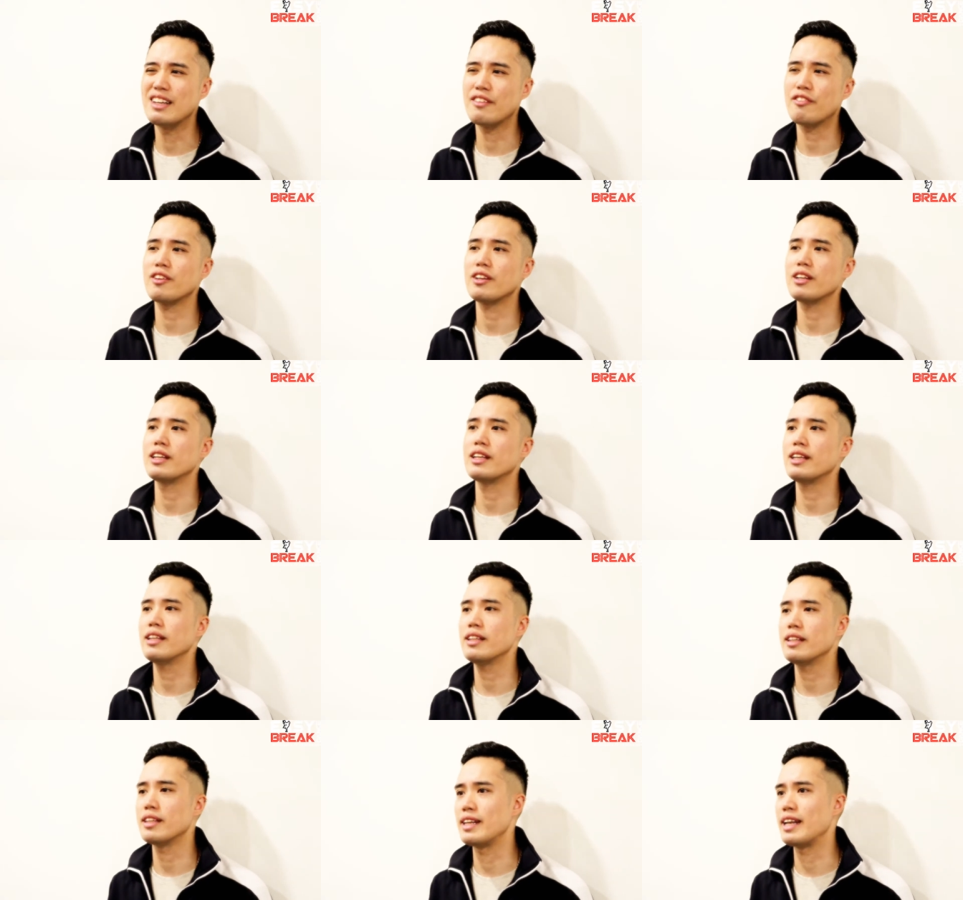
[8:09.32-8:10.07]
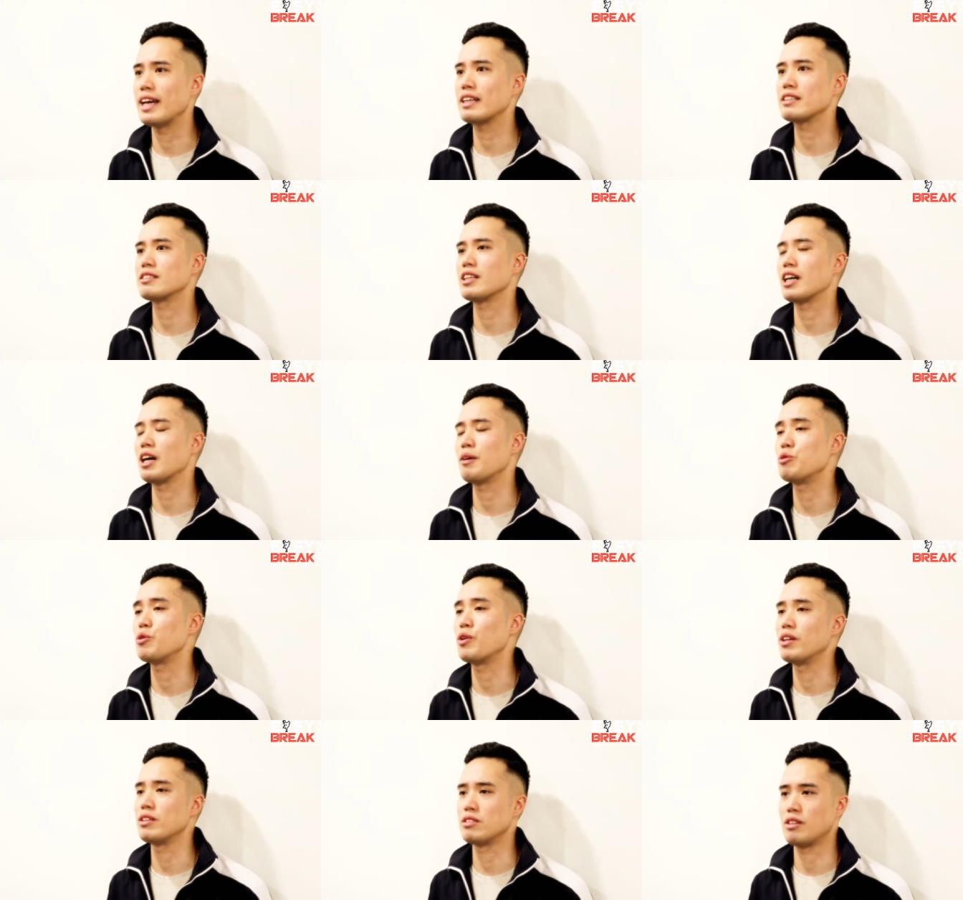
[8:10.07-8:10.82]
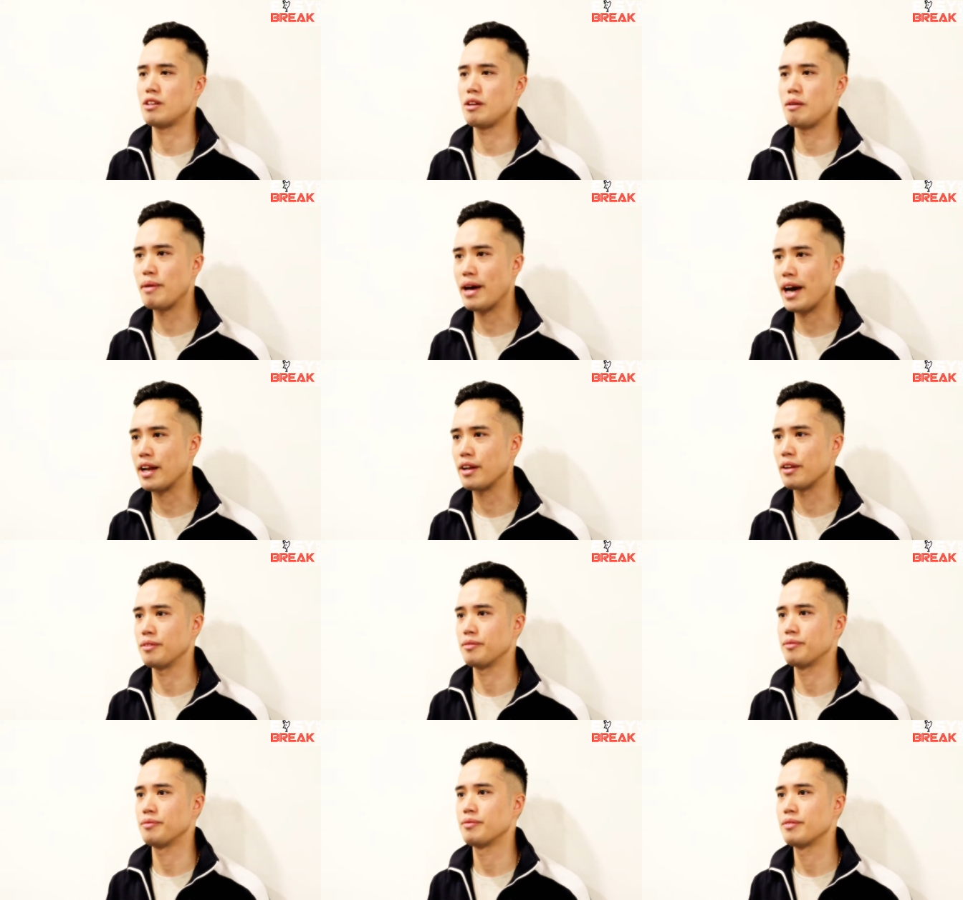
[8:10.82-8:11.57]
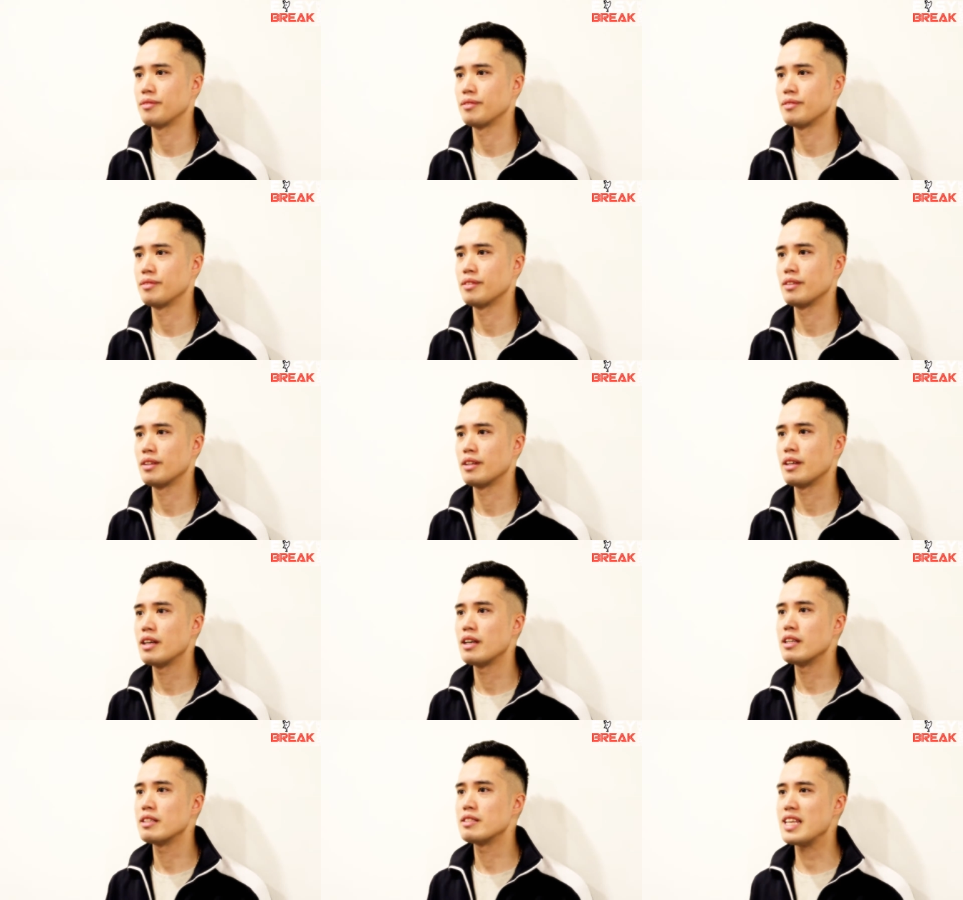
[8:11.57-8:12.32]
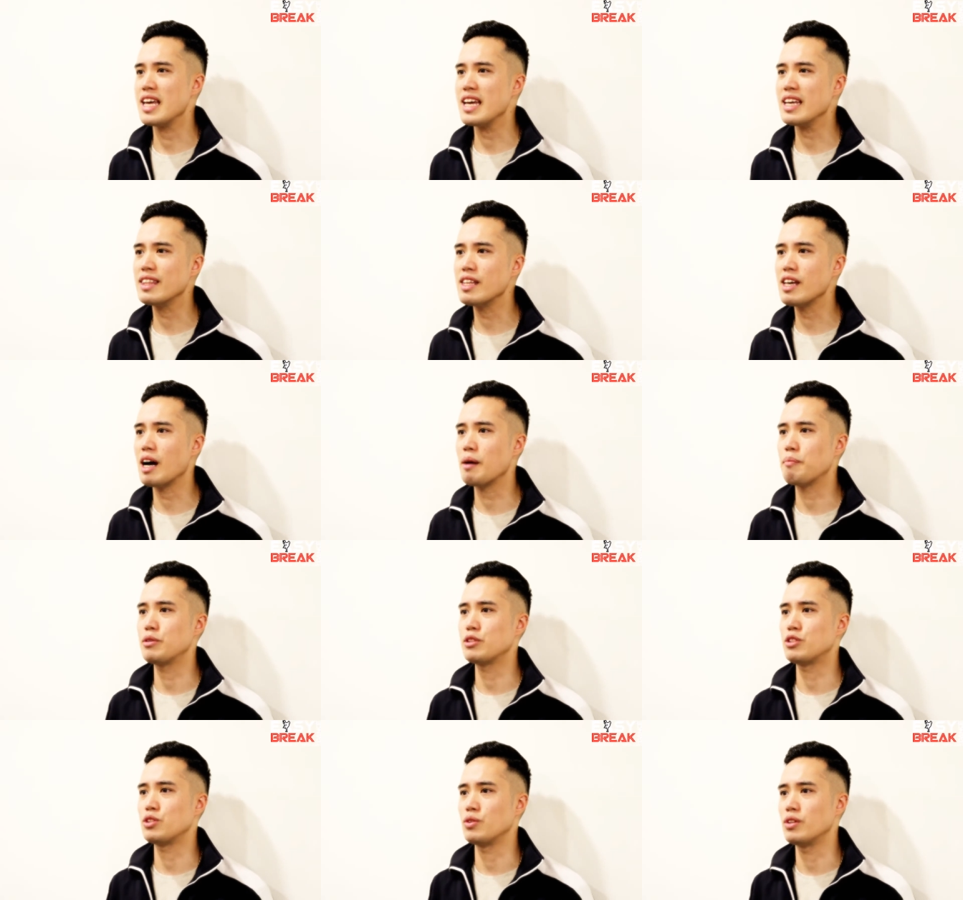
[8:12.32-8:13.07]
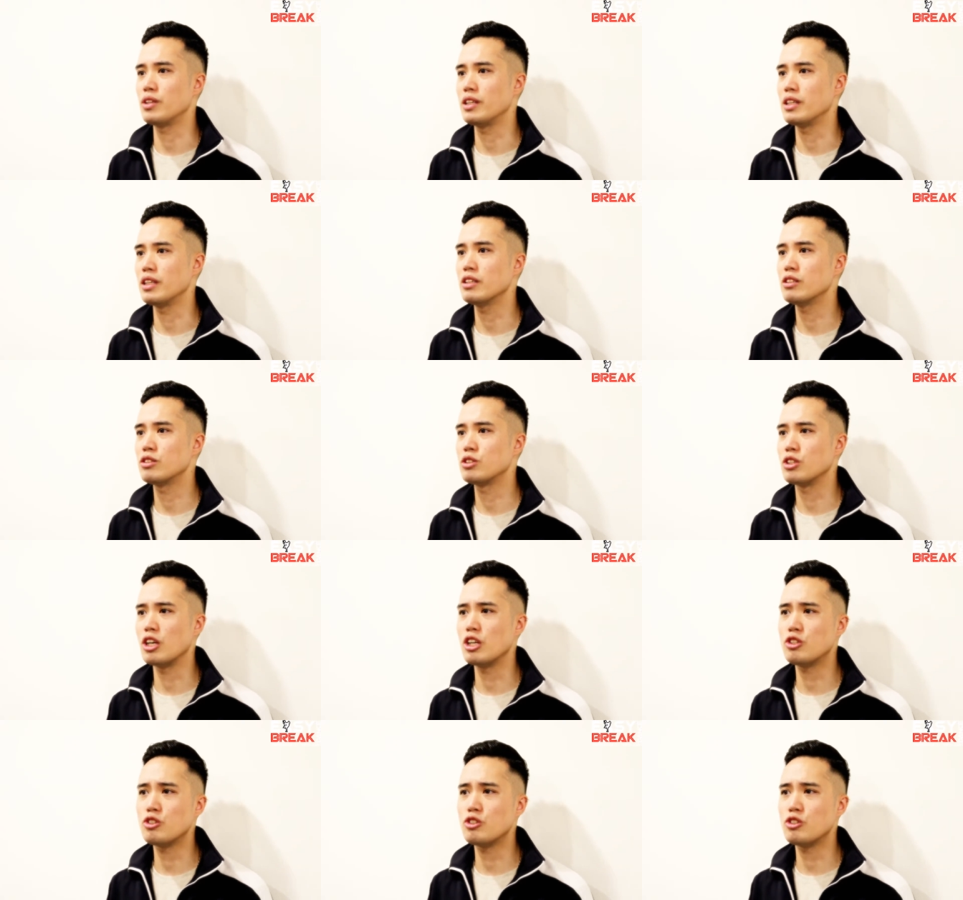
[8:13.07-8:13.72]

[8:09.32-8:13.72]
differently the next time you enter a battle. Take the opportunity to